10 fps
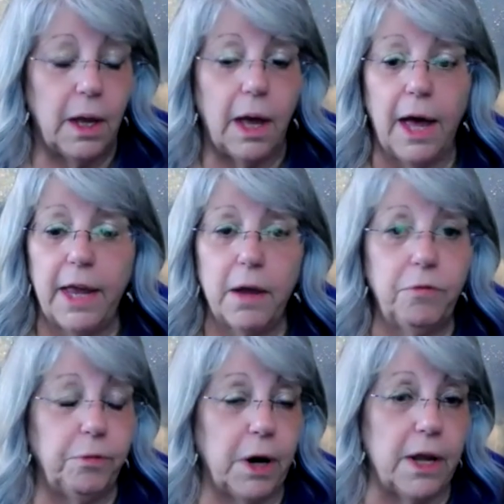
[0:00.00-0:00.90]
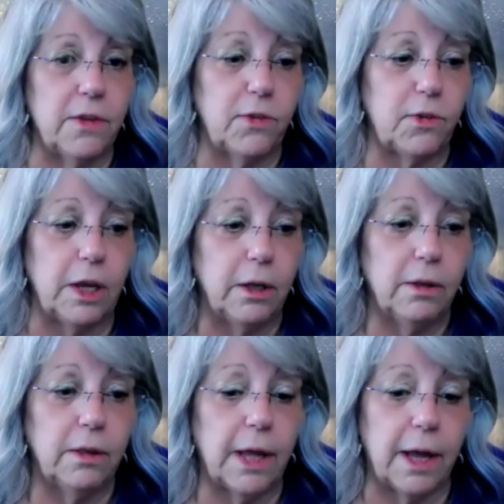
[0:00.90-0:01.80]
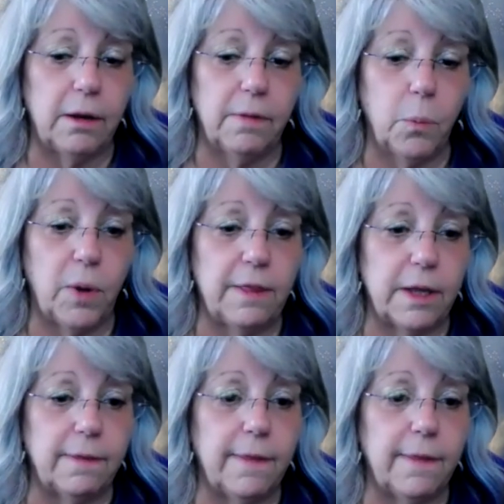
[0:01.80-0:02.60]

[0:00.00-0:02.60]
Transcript: I have friends that the way that